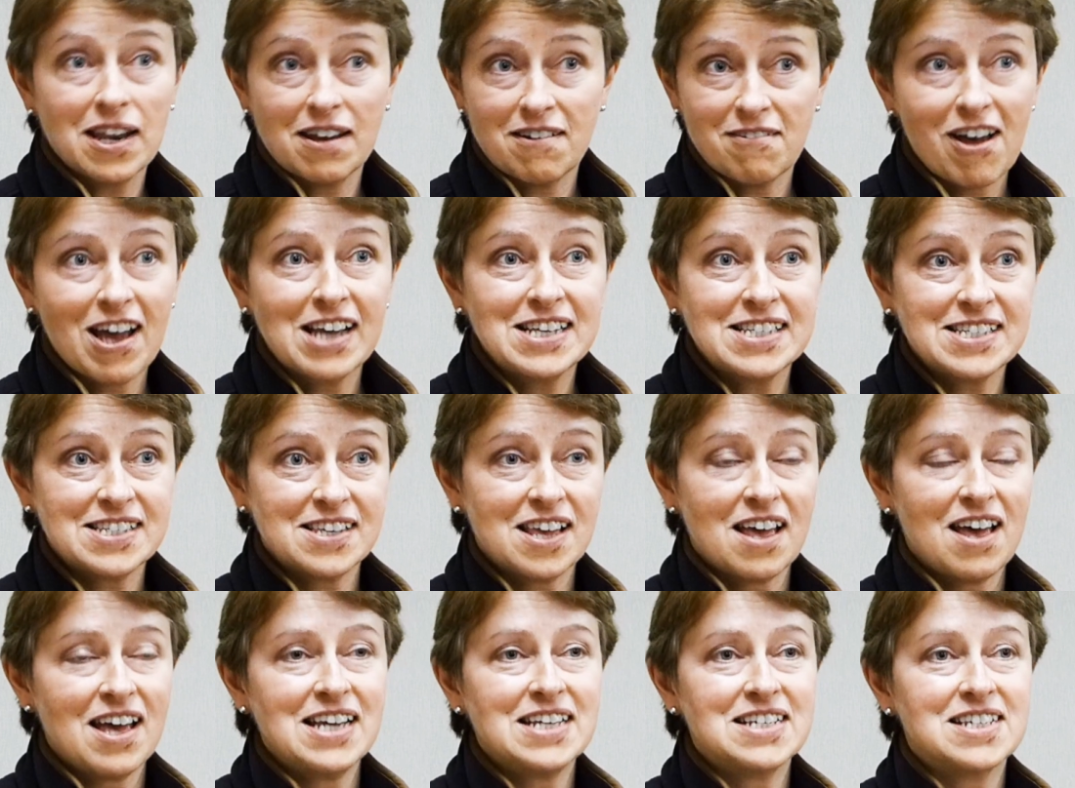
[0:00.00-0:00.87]
Our
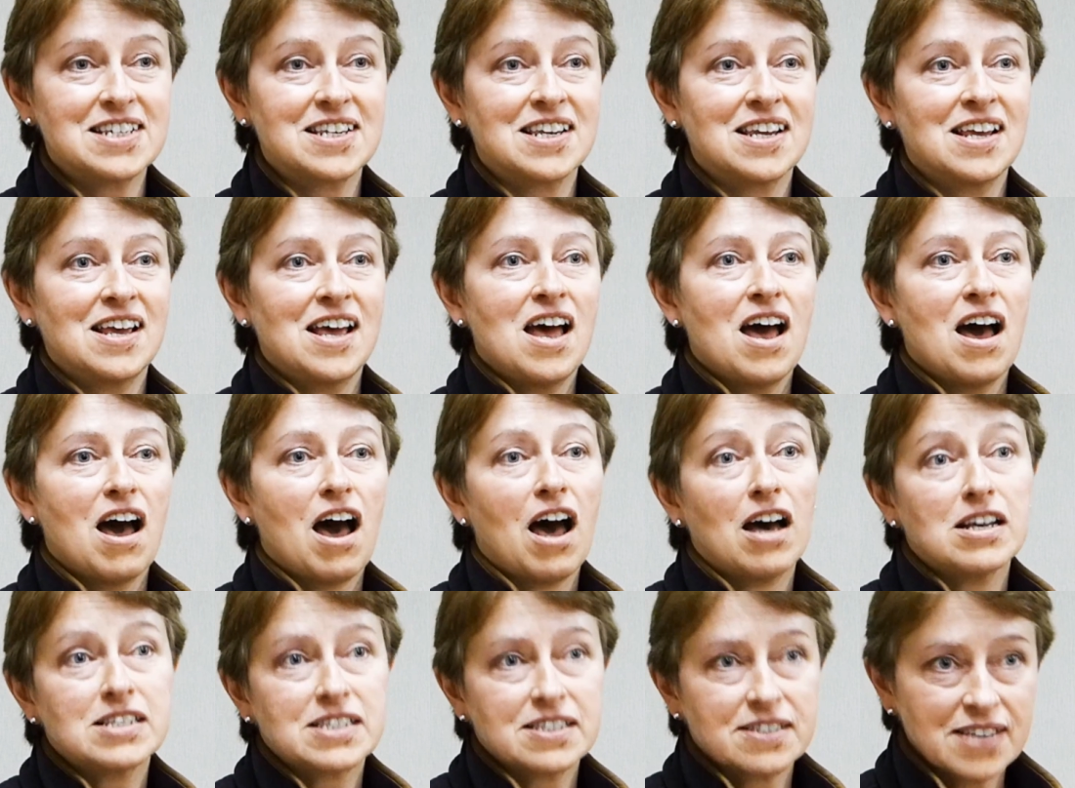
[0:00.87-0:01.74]
eyesight,
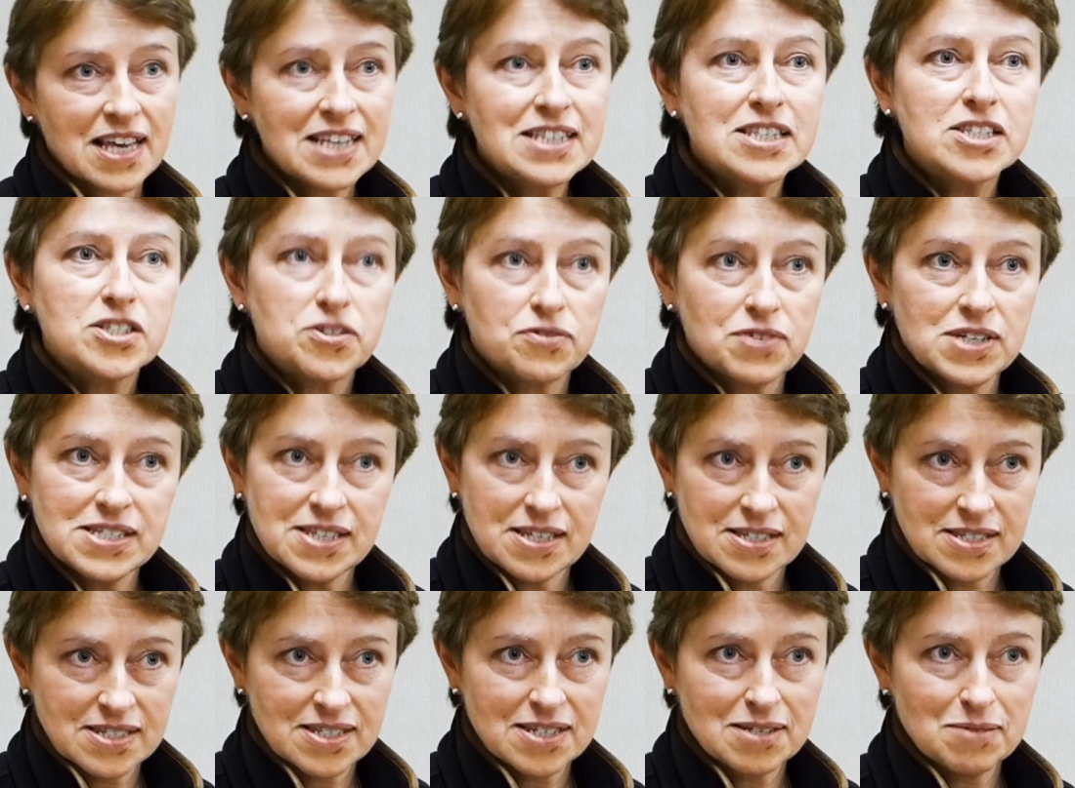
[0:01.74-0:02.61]
our sensory
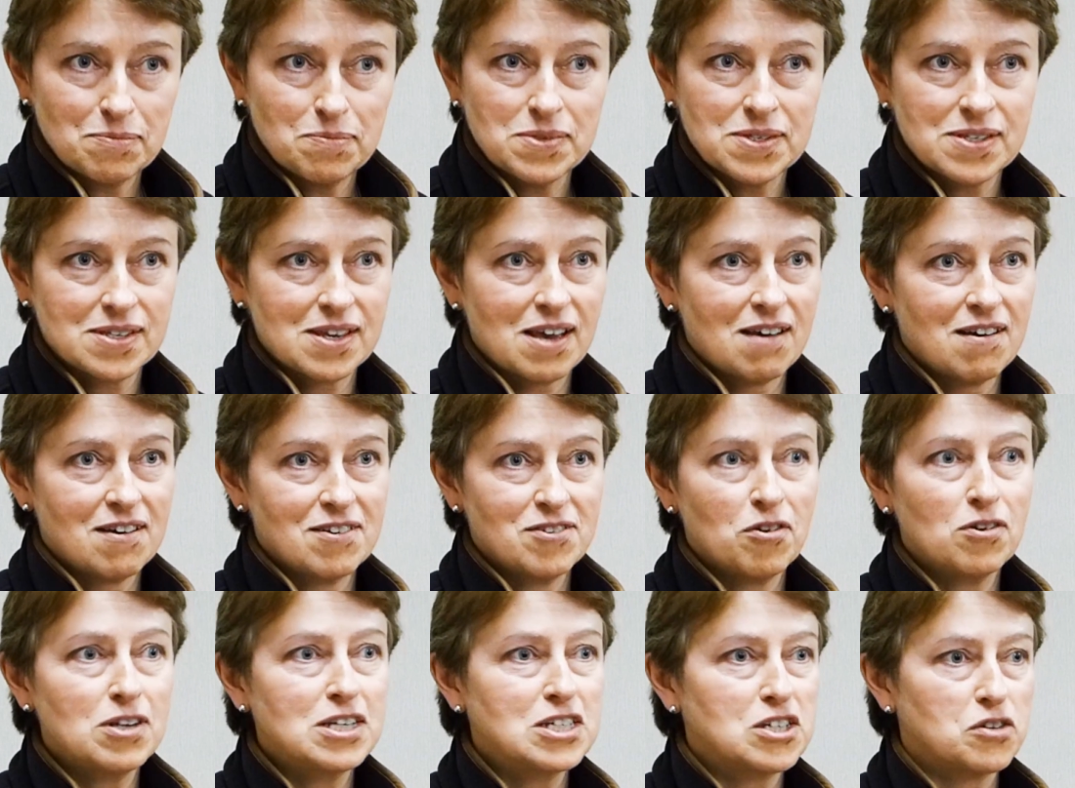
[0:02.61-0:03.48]
systems, our
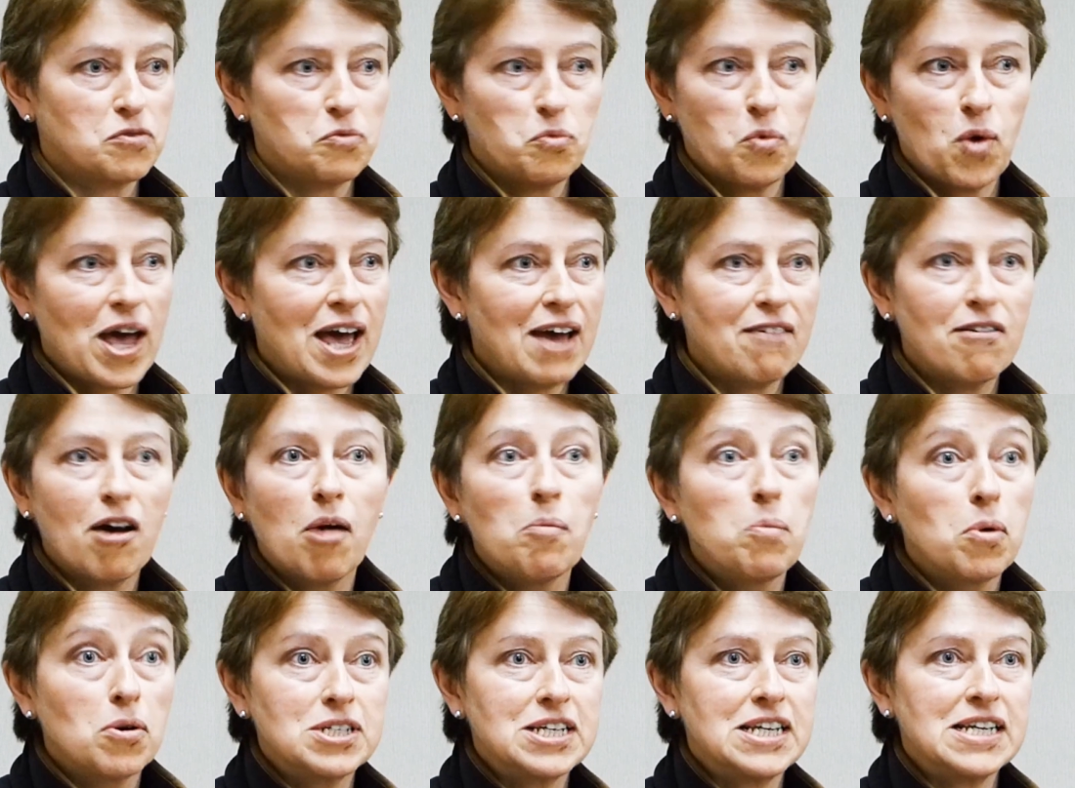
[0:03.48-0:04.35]
knowledge of where our
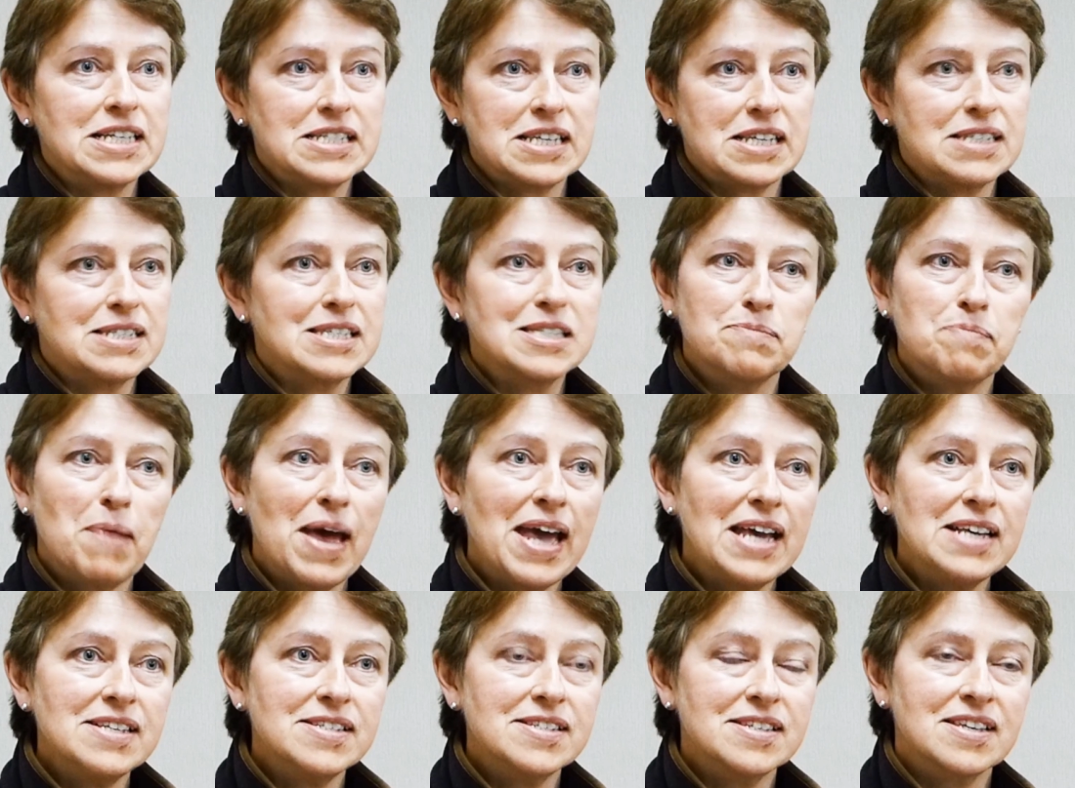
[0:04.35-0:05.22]
body is in
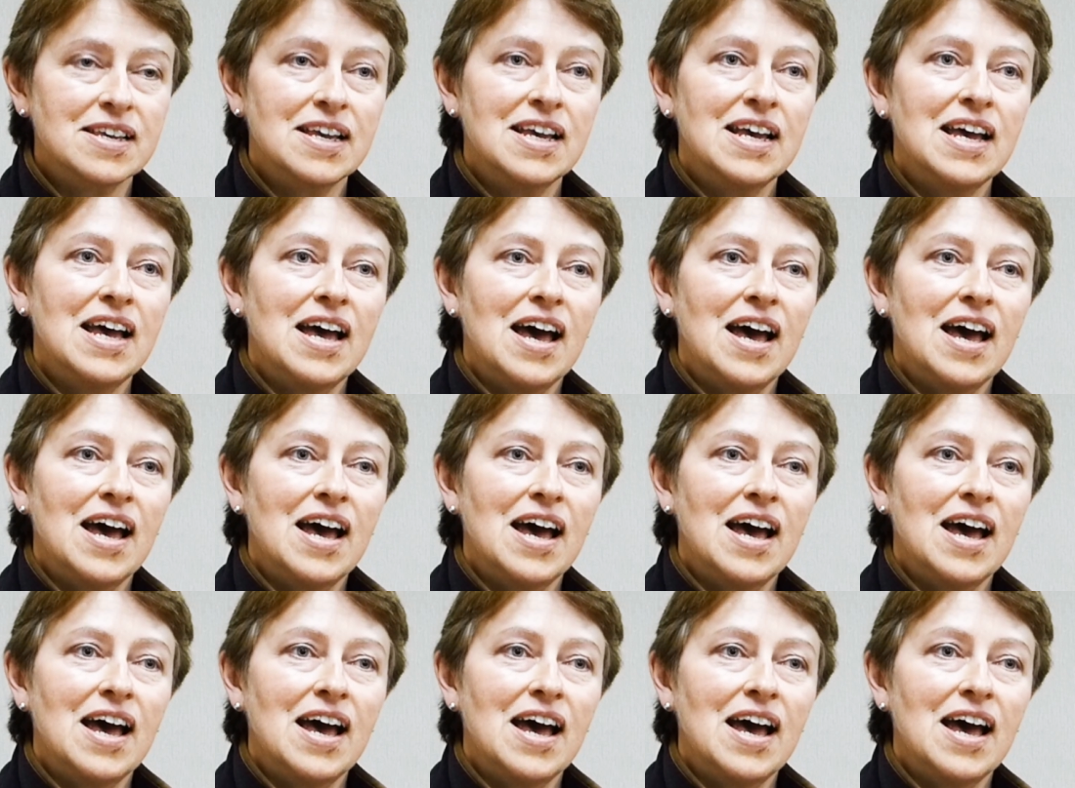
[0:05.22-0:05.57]
space,